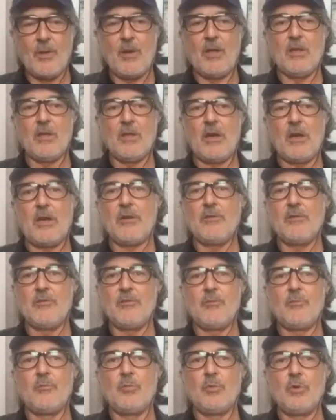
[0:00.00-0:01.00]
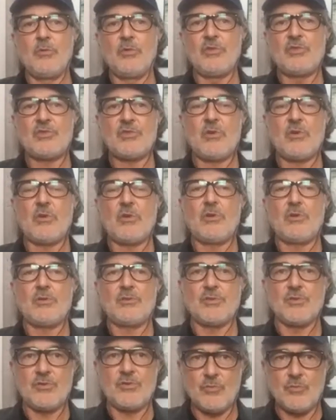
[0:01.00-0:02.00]
a lot of movie stars
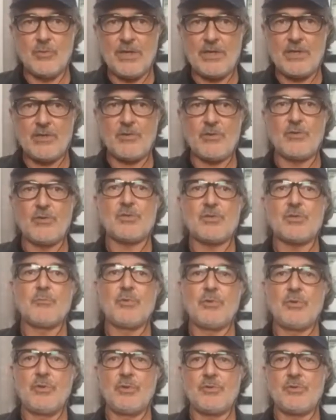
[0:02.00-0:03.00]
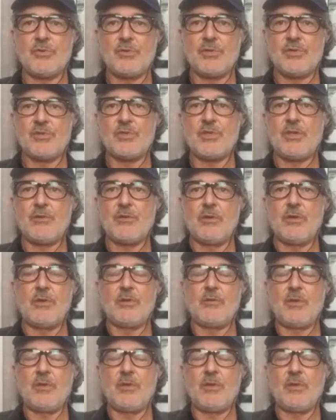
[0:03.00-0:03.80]
and directors and producers, et cetera,